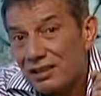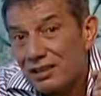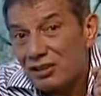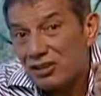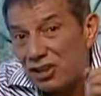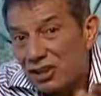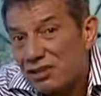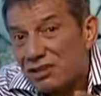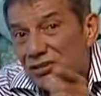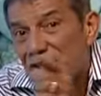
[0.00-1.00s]
if
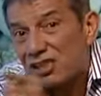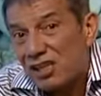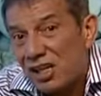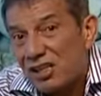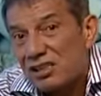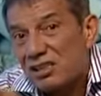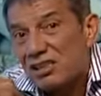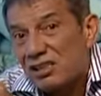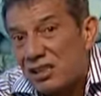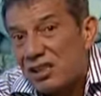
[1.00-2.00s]
Jesus changed
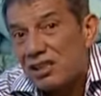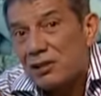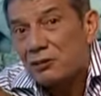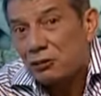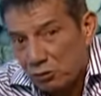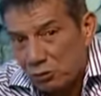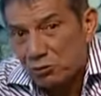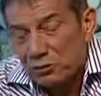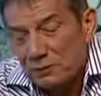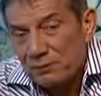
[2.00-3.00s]
Nicky
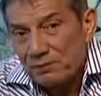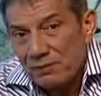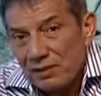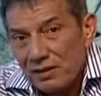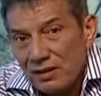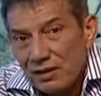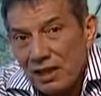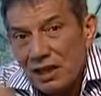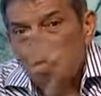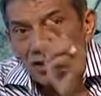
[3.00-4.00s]
Cruz,
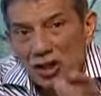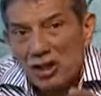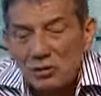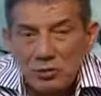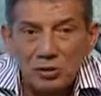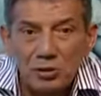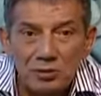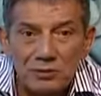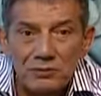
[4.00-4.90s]
he can change me too.